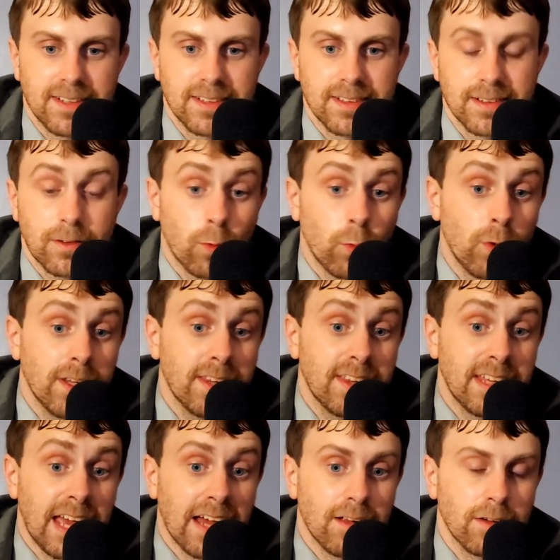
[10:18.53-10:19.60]
with
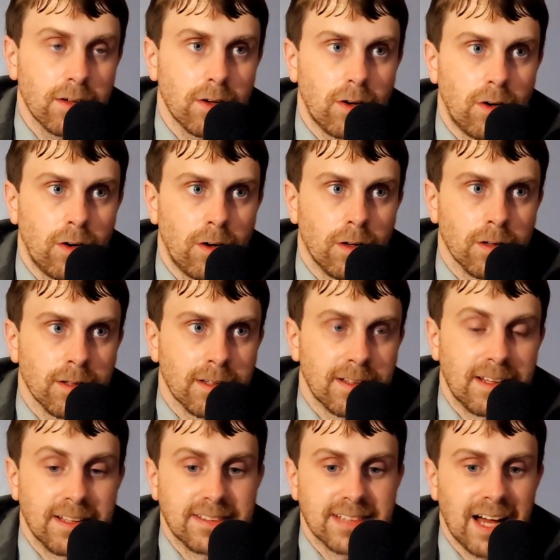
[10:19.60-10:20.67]
the alcohol,
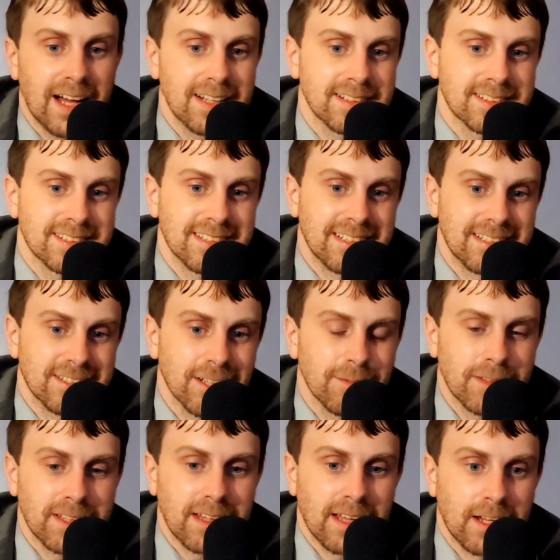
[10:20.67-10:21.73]
it's honestly
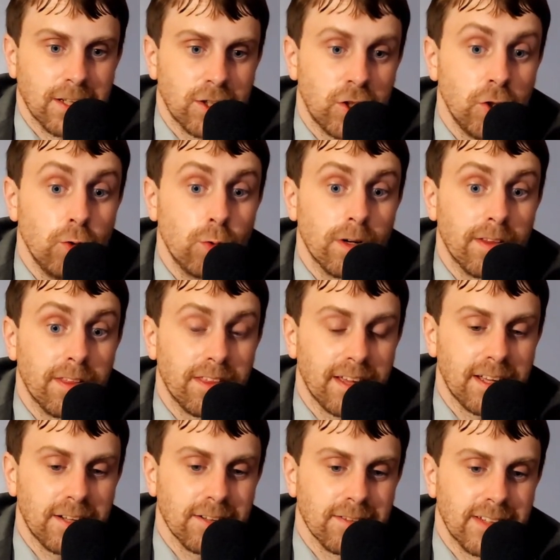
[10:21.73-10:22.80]
something that you would
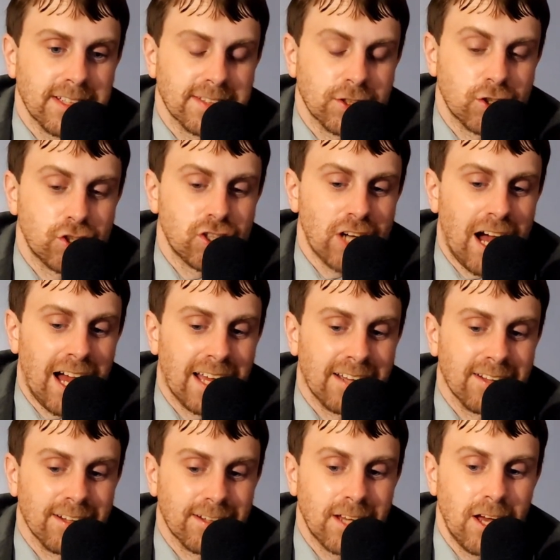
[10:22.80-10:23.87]
think of as a
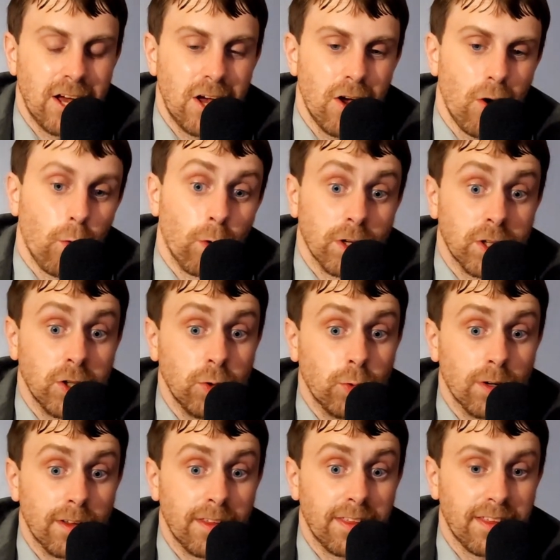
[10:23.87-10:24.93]
child, what you
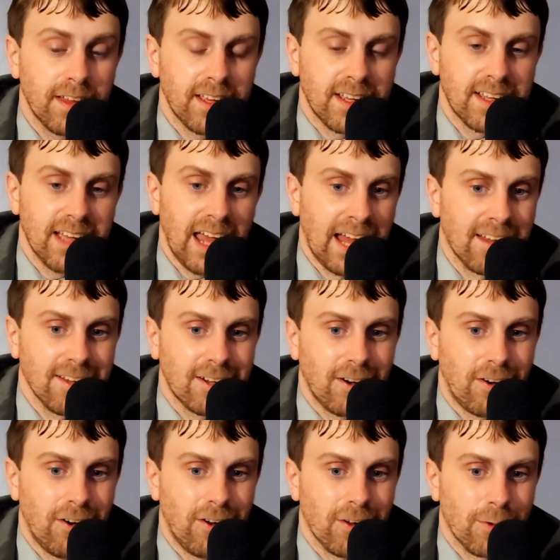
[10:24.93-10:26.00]
would think
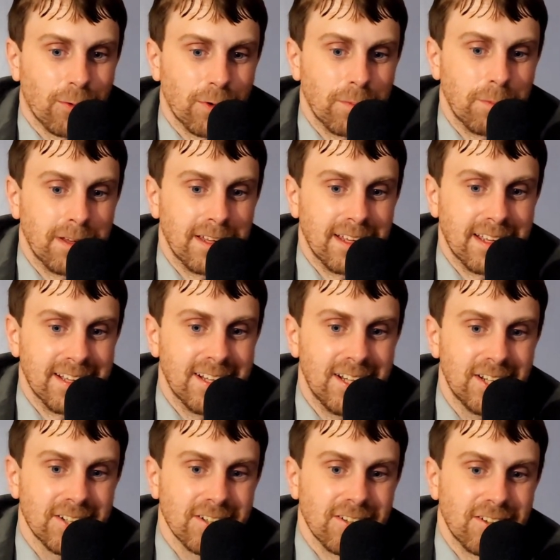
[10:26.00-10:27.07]
alcohol would be,
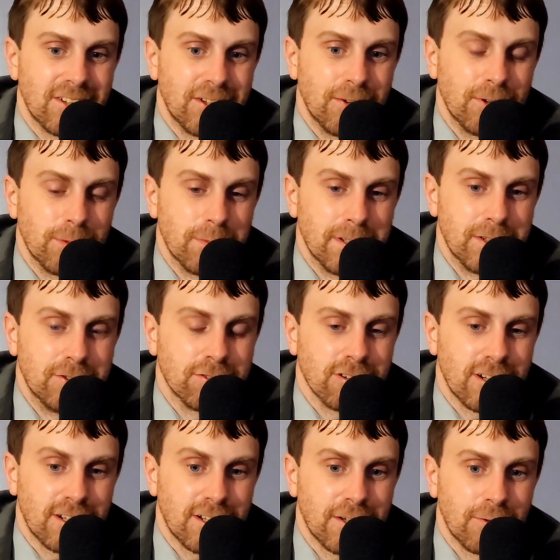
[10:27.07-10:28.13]
or you would be
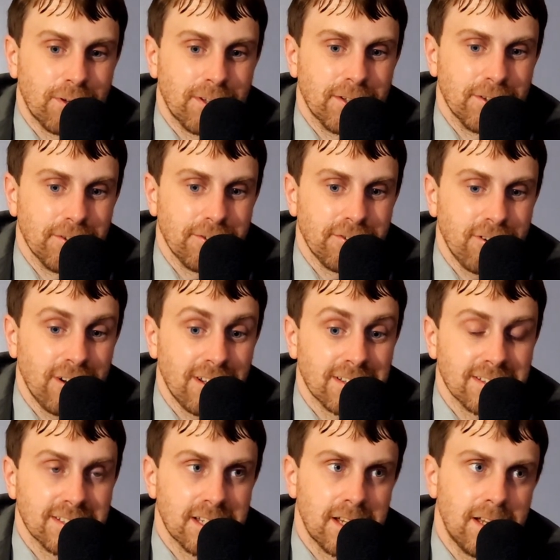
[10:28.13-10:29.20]
drinking with your
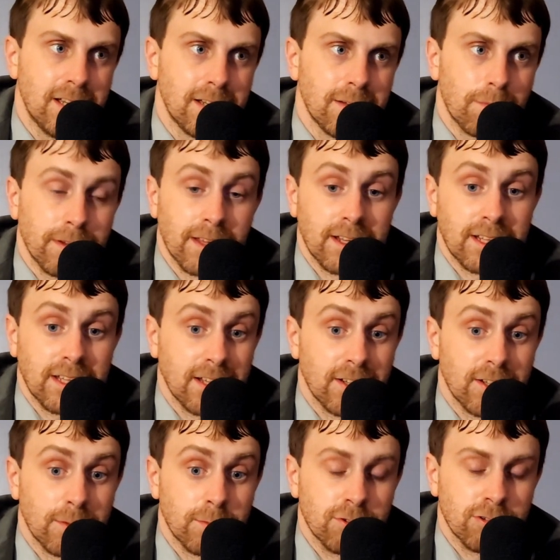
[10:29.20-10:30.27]
friends, but then you end
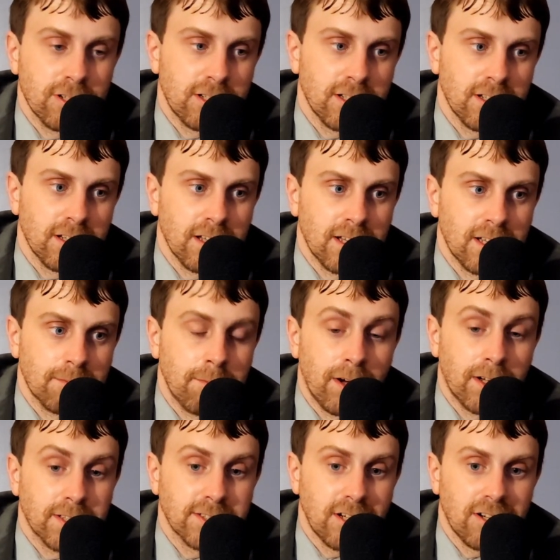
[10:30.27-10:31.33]
up drinking like
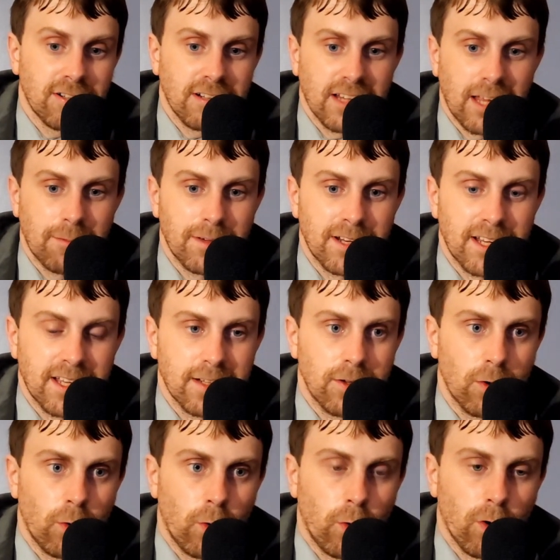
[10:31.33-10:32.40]
Mike's Hard Lemonade
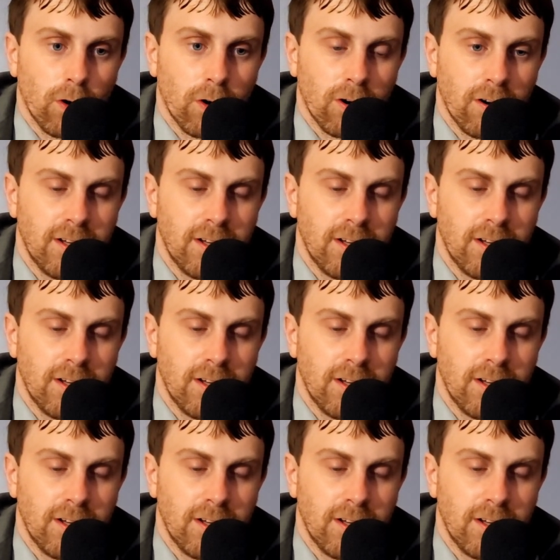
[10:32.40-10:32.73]
or